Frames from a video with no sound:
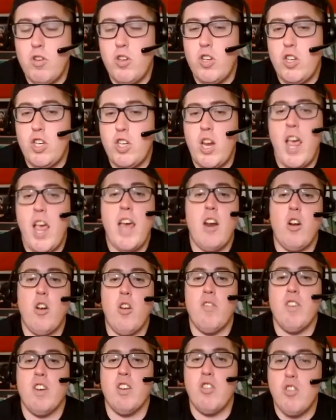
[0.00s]
head on
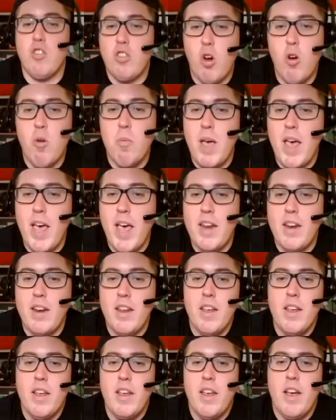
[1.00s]
over to SoBet,
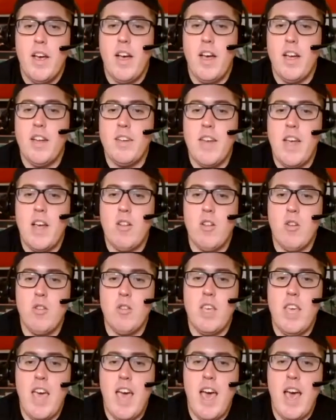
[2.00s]
download
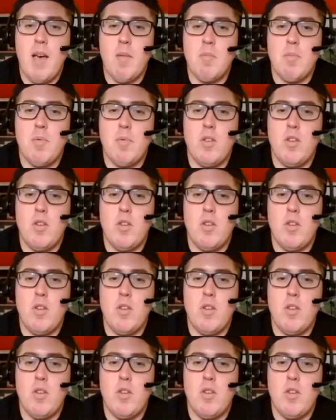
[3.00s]
the app.